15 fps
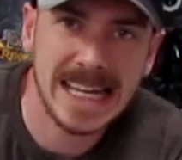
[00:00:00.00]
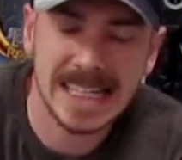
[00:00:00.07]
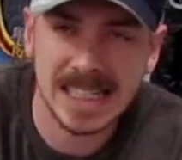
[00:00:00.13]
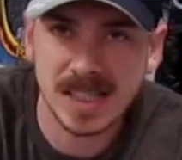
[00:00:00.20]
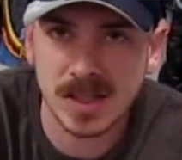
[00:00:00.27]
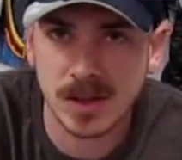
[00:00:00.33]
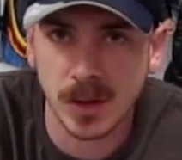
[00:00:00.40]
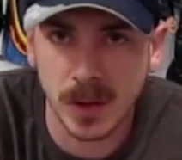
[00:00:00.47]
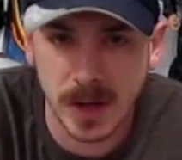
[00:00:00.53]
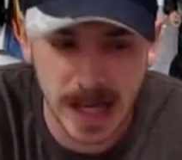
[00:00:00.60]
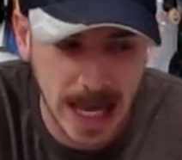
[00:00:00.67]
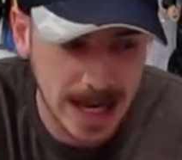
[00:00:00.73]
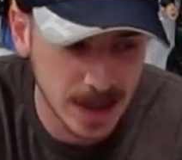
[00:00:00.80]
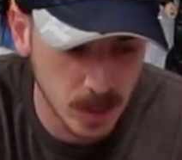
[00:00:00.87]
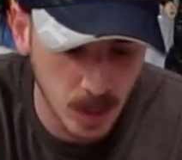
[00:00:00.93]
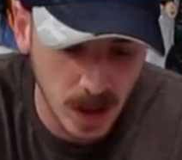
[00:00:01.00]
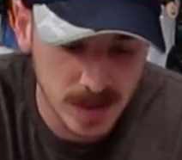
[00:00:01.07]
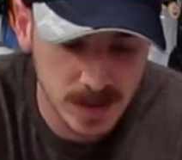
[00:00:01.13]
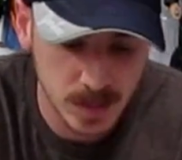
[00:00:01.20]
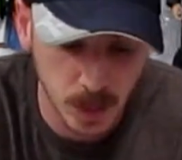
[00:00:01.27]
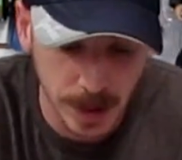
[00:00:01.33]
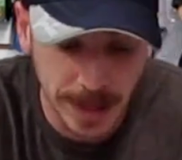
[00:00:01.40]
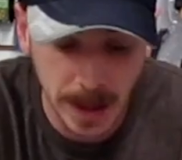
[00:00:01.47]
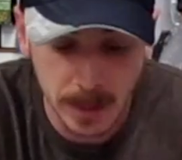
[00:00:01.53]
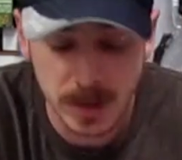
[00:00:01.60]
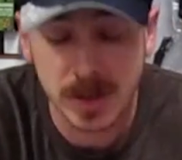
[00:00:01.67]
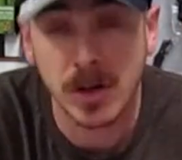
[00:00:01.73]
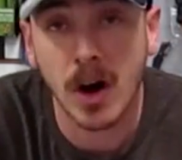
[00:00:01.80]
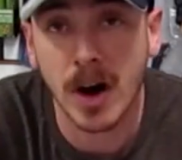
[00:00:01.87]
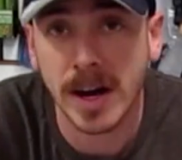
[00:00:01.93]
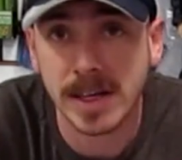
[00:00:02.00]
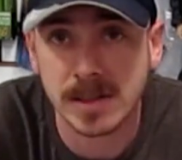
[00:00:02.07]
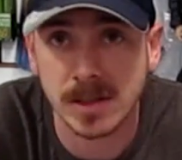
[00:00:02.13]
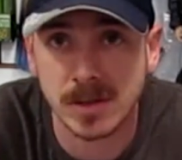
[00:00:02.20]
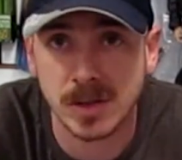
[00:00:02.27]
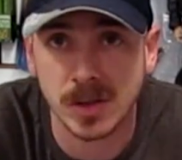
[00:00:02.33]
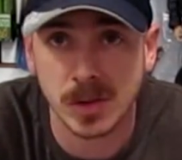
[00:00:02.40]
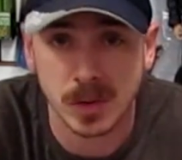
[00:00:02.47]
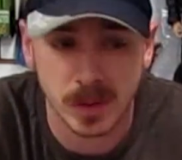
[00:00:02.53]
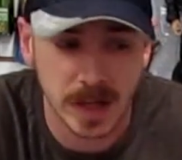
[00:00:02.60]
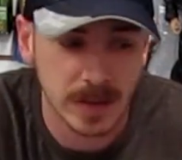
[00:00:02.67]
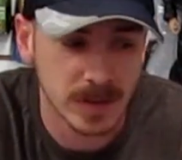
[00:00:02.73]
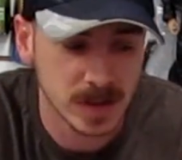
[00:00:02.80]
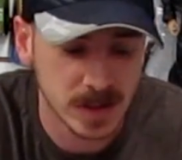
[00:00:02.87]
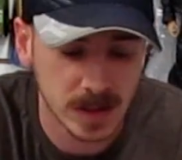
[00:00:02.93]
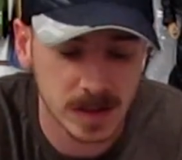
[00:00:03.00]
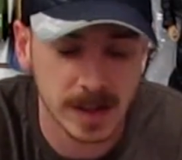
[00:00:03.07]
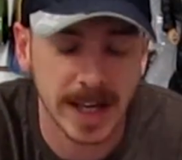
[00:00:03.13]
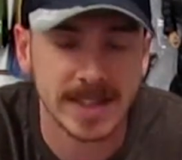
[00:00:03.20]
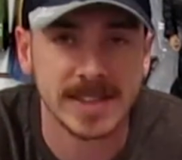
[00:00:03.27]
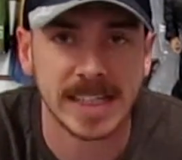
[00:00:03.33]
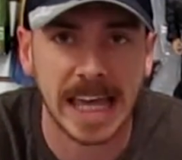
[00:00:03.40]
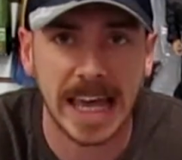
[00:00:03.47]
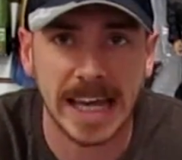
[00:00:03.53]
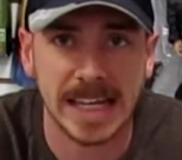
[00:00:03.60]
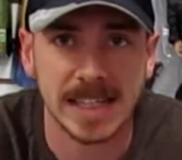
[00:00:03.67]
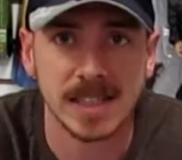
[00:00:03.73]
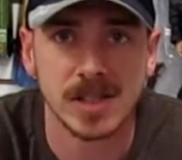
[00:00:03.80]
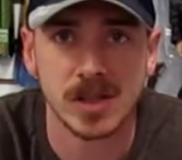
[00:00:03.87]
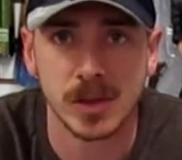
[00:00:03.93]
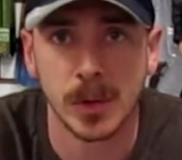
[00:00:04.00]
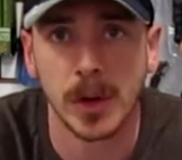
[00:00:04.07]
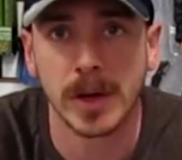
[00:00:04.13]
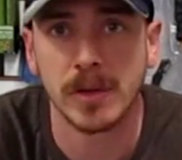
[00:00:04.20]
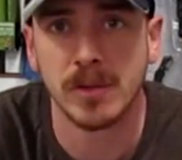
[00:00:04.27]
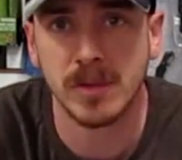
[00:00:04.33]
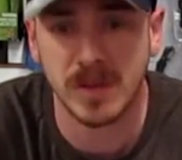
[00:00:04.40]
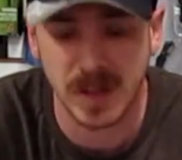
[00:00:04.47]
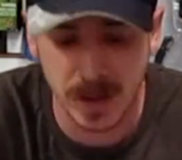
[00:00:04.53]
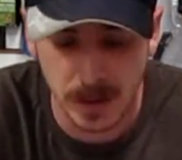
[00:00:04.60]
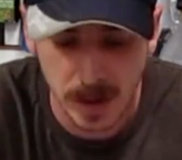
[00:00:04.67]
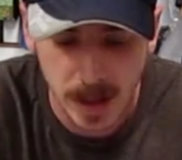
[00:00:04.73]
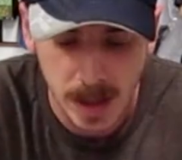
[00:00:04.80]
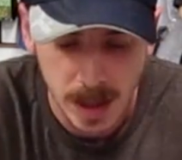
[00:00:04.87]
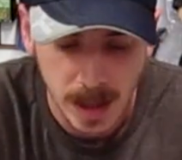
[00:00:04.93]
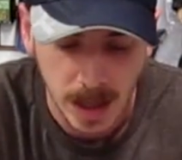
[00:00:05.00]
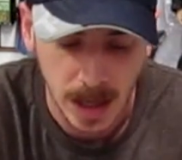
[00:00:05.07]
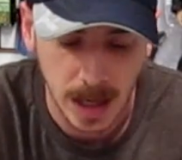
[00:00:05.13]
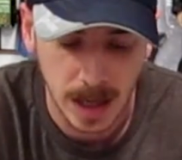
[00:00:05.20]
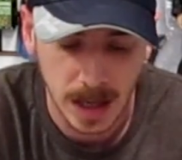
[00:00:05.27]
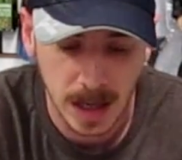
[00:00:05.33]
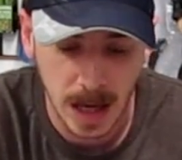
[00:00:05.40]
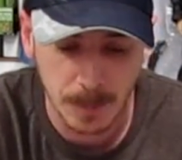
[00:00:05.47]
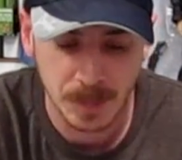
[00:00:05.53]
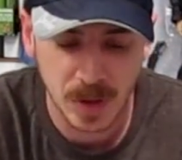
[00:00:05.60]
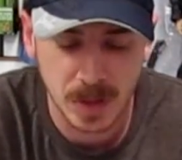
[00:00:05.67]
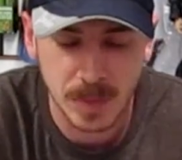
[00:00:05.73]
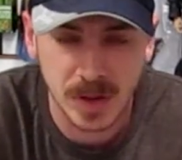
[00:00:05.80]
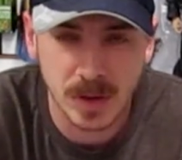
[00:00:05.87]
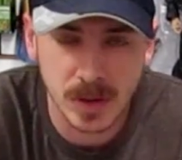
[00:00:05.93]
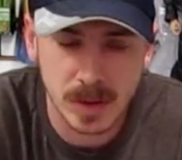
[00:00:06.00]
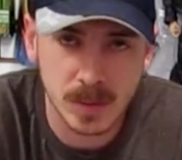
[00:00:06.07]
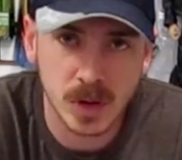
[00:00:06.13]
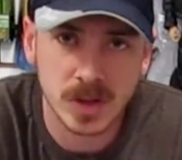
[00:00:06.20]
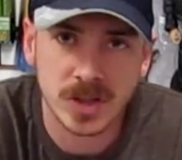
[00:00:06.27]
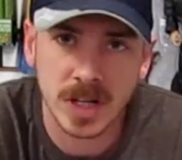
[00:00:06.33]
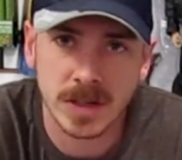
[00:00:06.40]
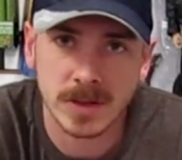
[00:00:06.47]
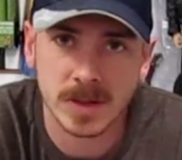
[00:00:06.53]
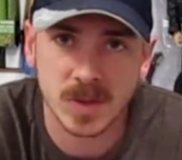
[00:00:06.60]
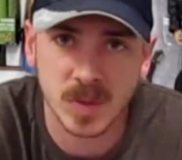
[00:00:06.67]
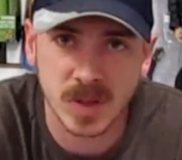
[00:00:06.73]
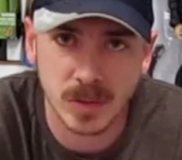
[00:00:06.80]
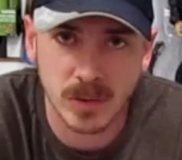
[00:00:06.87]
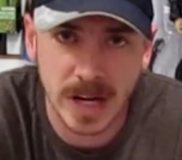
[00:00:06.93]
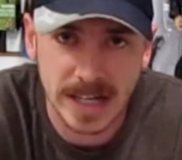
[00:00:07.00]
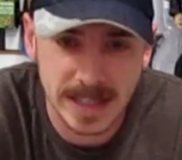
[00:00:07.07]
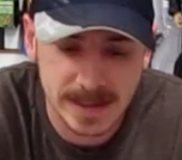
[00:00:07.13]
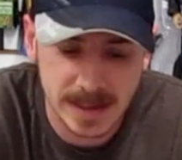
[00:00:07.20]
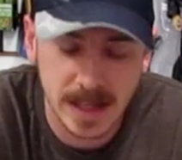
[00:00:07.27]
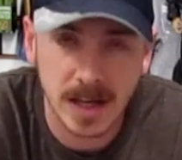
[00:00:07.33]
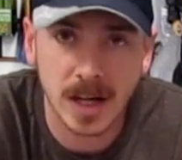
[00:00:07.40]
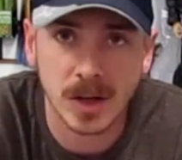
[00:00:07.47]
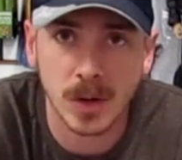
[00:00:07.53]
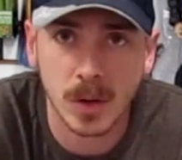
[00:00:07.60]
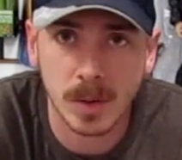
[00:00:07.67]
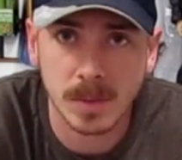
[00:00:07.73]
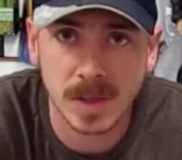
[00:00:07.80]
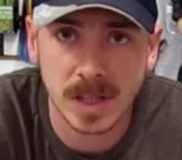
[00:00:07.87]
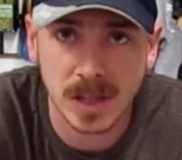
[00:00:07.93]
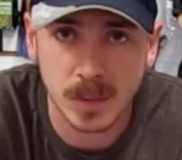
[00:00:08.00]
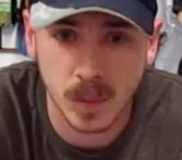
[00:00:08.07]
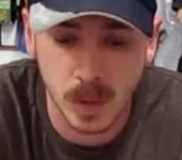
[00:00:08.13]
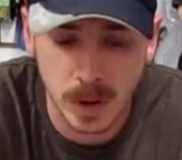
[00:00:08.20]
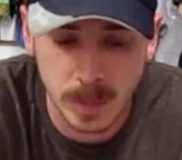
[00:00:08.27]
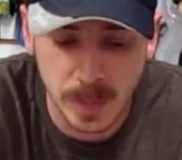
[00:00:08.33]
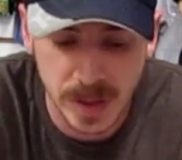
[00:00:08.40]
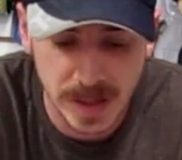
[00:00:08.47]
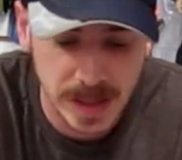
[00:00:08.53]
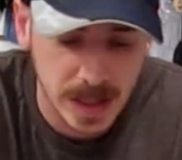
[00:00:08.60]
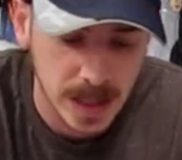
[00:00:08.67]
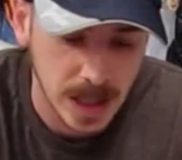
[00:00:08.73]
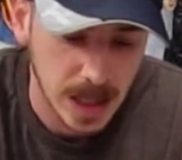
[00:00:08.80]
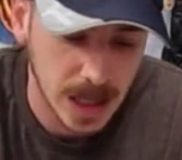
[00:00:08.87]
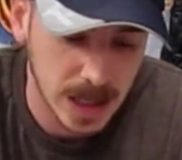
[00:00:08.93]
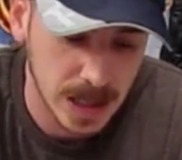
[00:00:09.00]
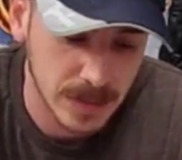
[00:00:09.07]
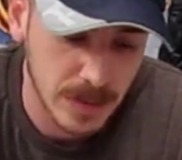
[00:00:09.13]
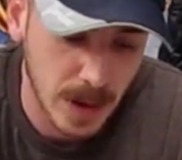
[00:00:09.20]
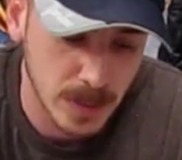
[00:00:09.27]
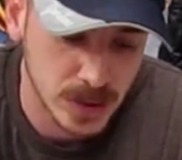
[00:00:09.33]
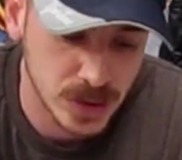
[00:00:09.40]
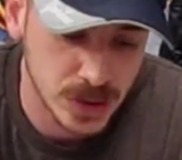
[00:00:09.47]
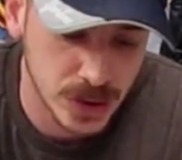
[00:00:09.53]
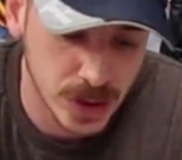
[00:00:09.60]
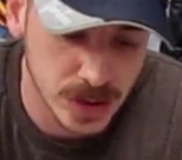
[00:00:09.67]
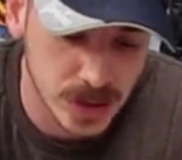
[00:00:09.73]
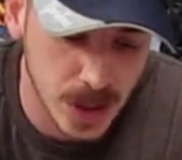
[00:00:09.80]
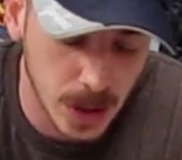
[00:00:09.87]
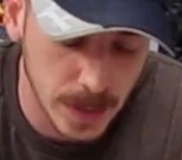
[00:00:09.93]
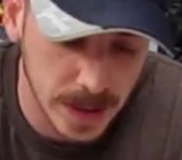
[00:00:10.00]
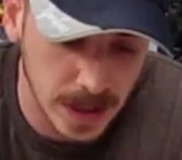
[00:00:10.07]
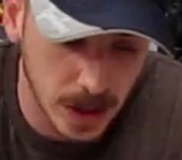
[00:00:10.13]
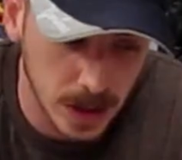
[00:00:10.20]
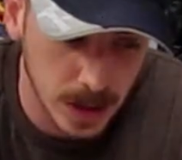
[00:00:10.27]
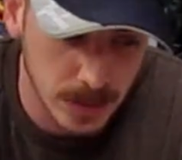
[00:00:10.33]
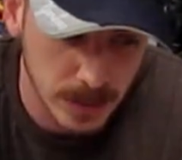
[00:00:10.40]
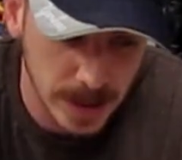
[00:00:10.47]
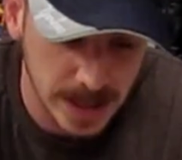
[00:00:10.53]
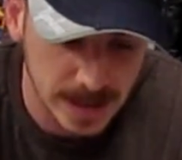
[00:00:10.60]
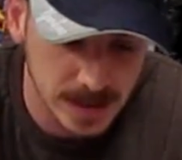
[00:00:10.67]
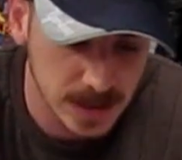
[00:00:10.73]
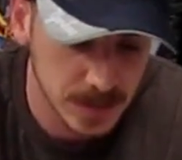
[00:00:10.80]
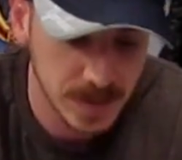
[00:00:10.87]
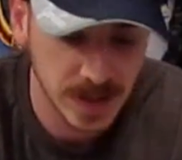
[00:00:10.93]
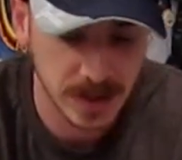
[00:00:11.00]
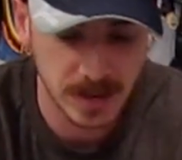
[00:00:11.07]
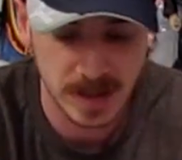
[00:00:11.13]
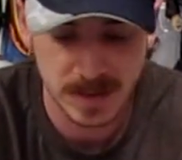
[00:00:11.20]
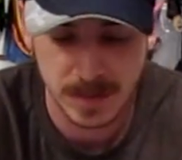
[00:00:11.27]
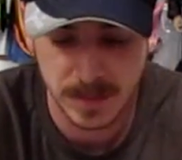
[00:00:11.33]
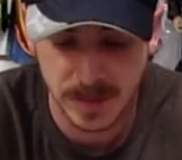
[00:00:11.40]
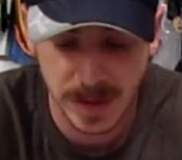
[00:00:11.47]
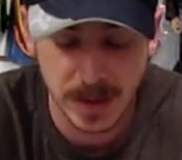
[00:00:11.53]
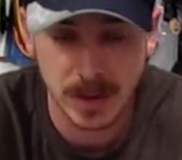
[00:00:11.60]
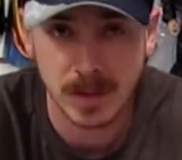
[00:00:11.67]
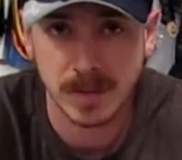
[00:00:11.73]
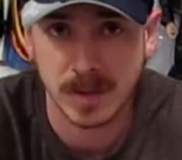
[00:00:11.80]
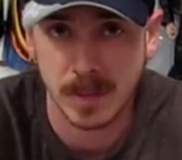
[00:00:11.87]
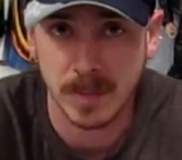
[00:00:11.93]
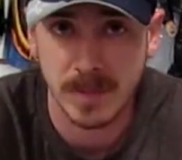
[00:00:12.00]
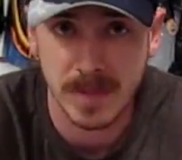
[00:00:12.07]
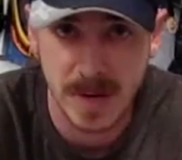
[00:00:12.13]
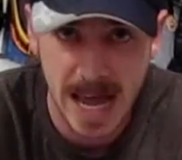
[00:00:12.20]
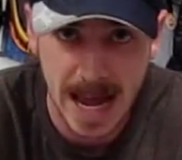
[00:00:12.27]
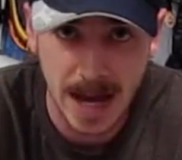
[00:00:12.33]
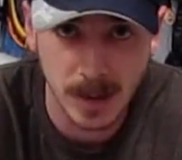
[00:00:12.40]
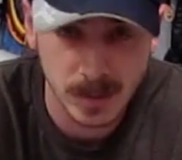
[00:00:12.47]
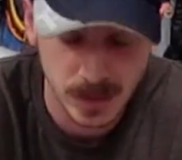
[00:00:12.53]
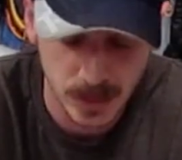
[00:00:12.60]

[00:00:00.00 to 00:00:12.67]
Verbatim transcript: 80s toy, and it was what they were trying to do, give us a classic 80s toy feel. I'm going to be a little more generous with the rating than I normally would be. If I was just going on rating this figure as a figure from now,